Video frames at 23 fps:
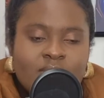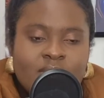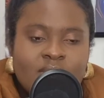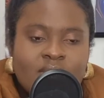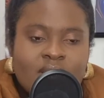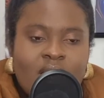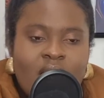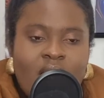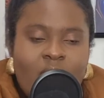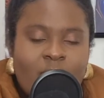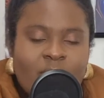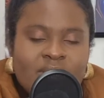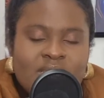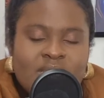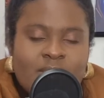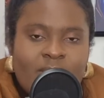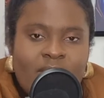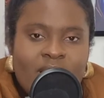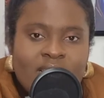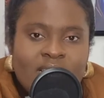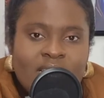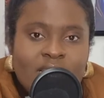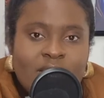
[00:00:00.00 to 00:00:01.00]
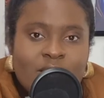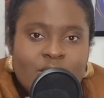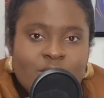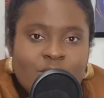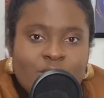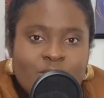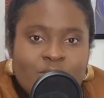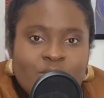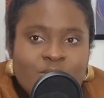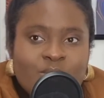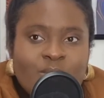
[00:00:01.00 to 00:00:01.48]
comments about needing to
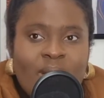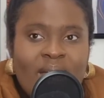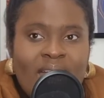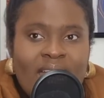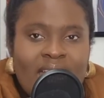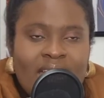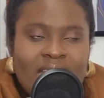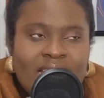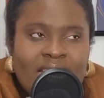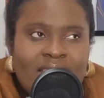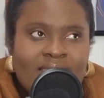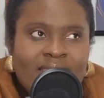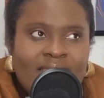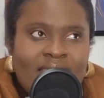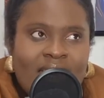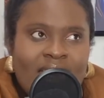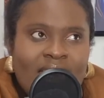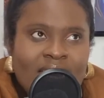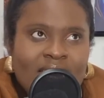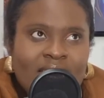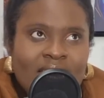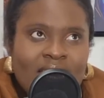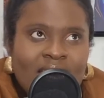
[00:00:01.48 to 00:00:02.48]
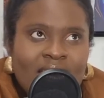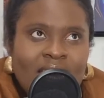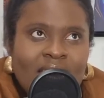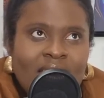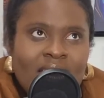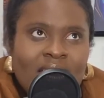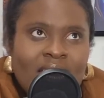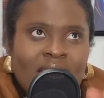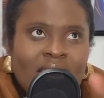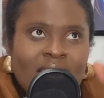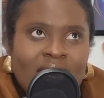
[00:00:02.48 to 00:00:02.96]
lose weight. And then
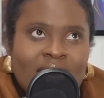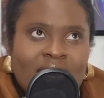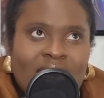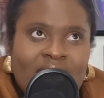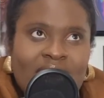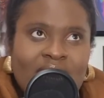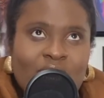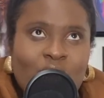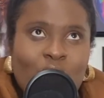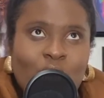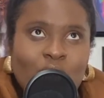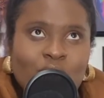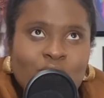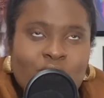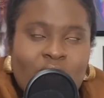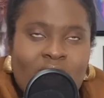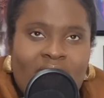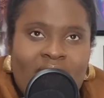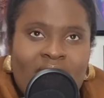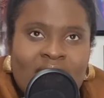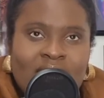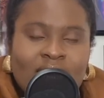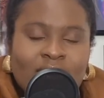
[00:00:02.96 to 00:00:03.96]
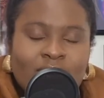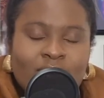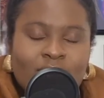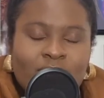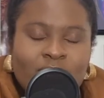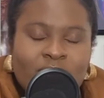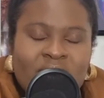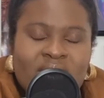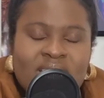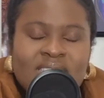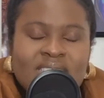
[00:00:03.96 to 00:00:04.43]
getting older and
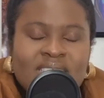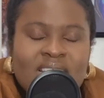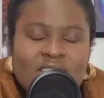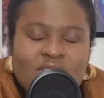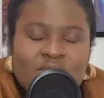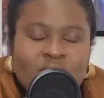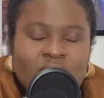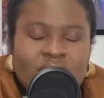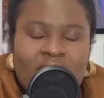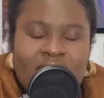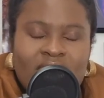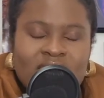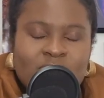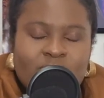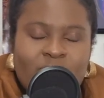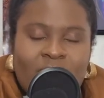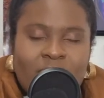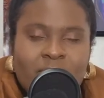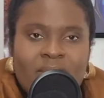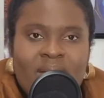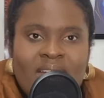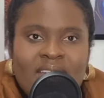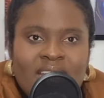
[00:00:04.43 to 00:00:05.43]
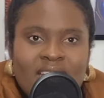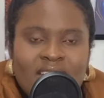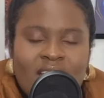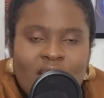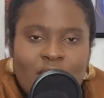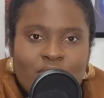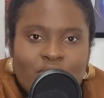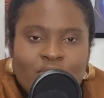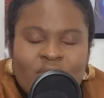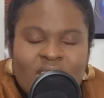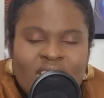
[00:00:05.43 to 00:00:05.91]
being sexualized by men and
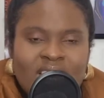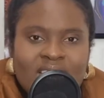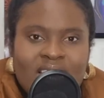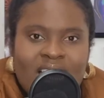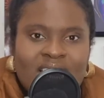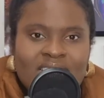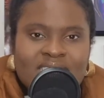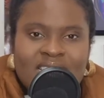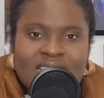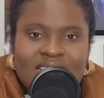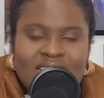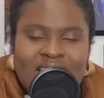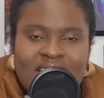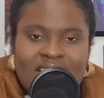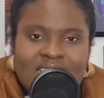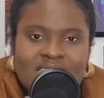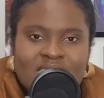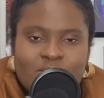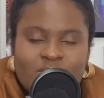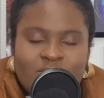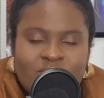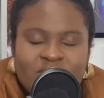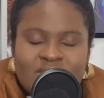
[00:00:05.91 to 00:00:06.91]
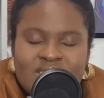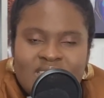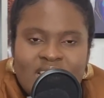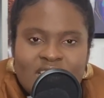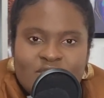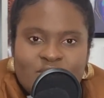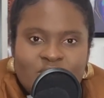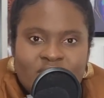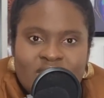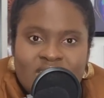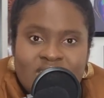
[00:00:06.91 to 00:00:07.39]
not realizing that it's
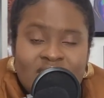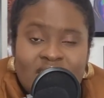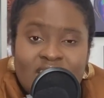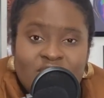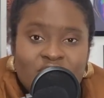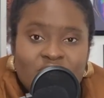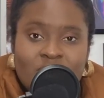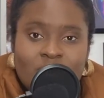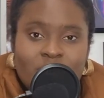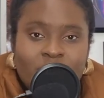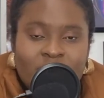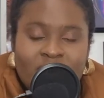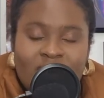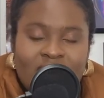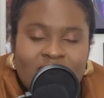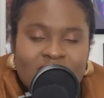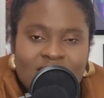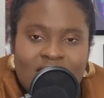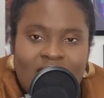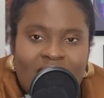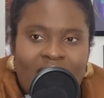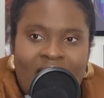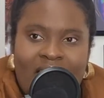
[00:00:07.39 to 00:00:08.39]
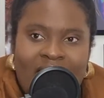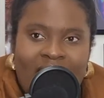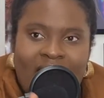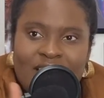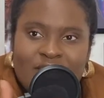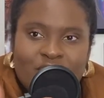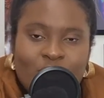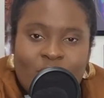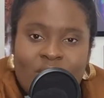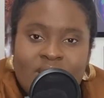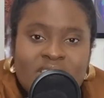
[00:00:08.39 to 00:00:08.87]
sexualization because I
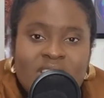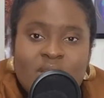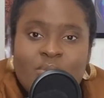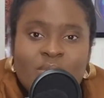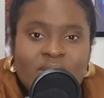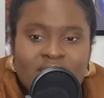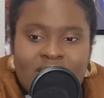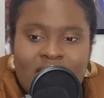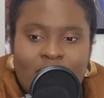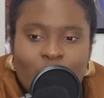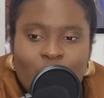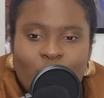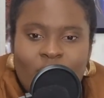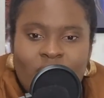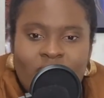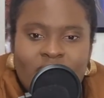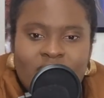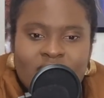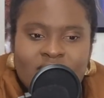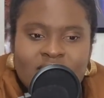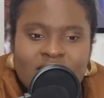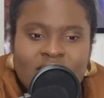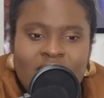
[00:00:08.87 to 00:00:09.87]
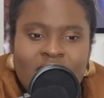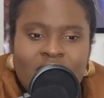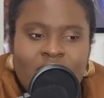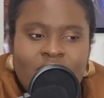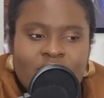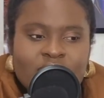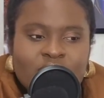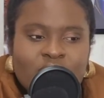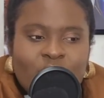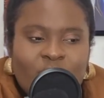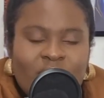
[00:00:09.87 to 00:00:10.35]
had no idea what that was.
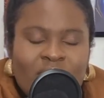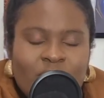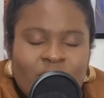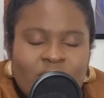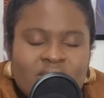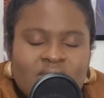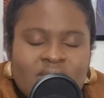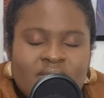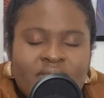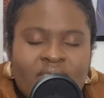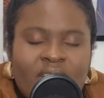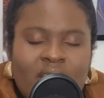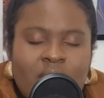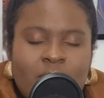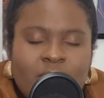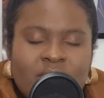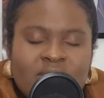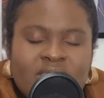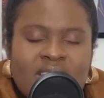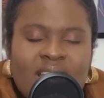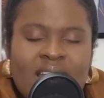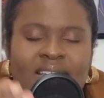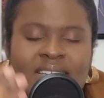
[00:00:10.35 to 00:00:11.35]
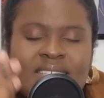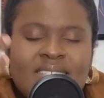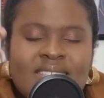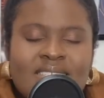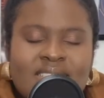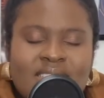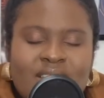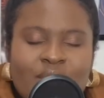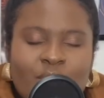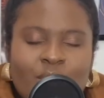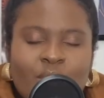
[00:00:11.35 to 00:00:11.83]
So it was very much
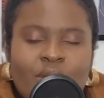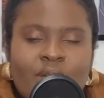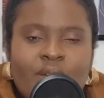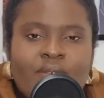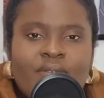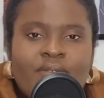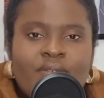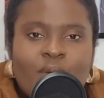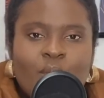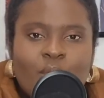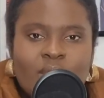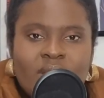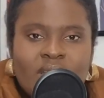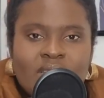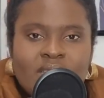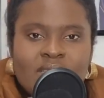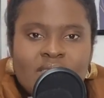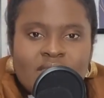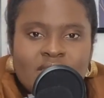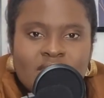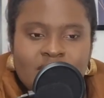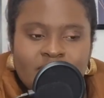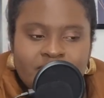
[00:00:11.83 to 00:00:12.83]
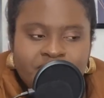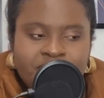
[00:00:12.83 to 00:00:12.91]
exterior focused.